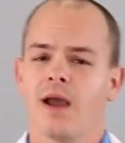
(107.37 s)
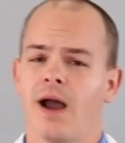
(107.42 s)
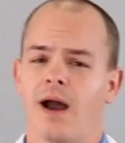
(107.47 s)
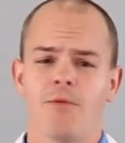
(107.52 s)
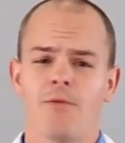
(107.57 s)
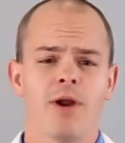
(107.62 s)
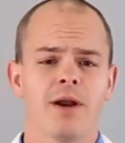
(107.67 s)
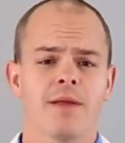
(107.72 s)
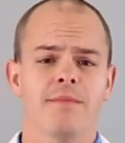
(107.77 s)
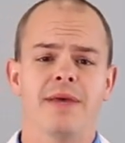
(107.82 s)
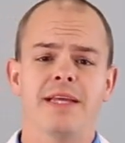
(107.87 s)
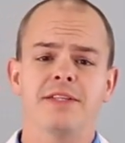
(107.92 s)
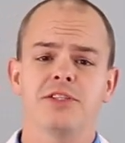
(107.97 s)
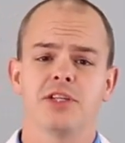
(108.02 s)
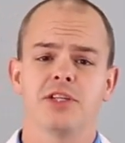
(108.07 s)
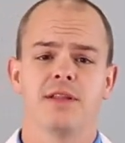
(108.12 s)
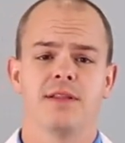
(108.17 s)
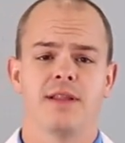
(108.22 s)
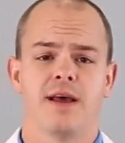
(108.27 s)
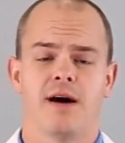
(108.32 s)
I want to
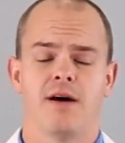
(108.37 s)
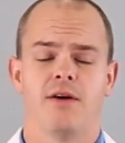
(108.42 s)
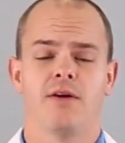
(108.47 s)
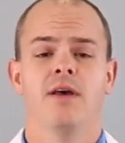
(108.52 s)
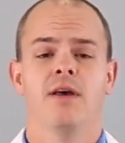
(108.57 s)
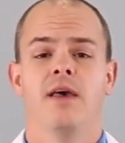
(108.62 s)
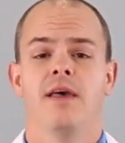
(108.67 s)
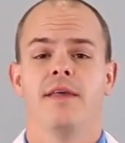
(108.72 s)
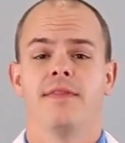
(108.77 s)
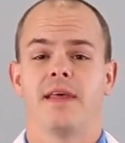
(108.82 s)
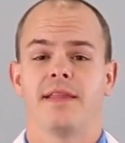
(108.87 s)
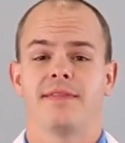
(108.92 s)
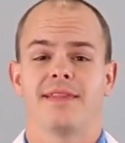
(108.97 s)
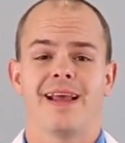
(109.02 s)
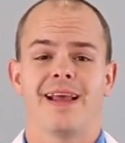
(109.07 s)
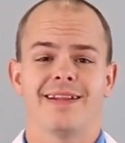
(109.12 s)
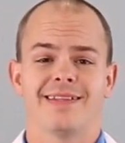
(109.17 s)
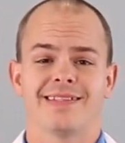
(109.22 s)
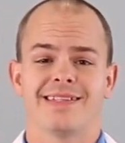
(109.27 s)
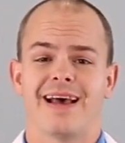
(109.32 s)
mention now that
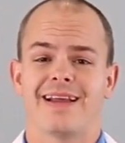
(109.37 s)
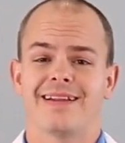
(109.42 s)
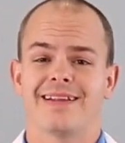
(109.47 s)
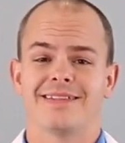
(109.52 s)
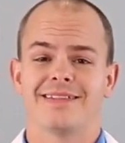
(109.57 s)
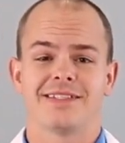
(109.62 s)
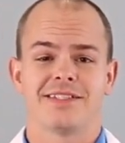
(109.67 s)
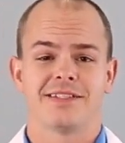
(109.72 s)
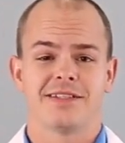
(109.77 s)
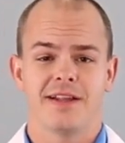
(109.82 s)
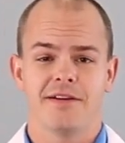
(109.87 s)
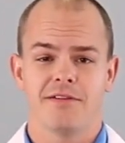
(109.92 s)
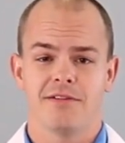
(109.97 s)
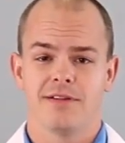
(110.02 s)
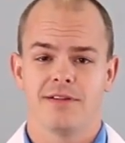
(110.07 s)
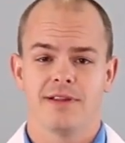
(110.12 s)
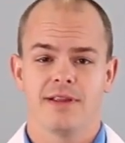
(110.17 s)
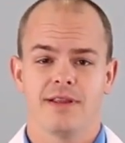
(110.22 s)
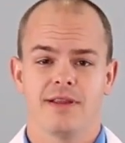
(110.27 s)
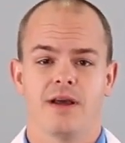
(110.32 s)
that is not
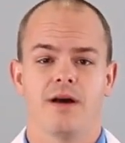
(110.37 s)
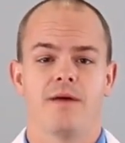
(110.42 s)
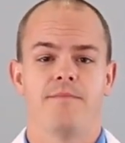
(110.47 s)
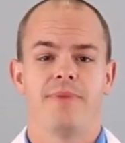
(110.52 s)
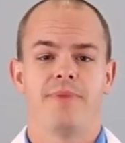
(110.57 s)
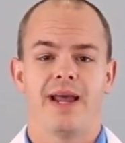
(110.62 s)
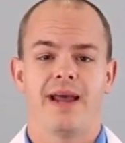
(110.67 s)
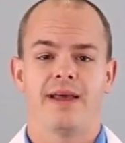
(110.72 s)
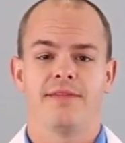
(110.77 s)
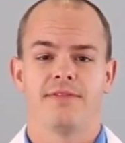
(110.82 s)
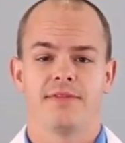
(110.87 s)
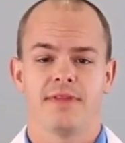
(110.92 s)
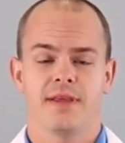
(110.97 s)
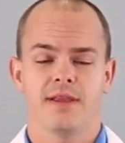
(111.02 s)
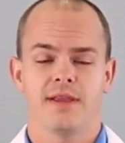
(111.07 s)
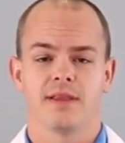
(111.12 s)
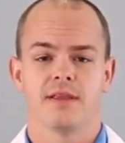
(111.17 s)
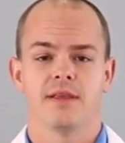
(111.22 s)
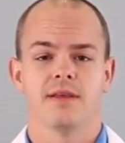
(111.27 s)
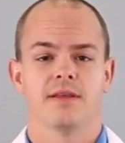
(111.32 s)
necessarily a bad
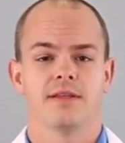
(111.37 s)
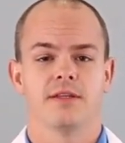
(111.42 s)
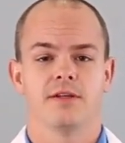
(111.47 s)
thing.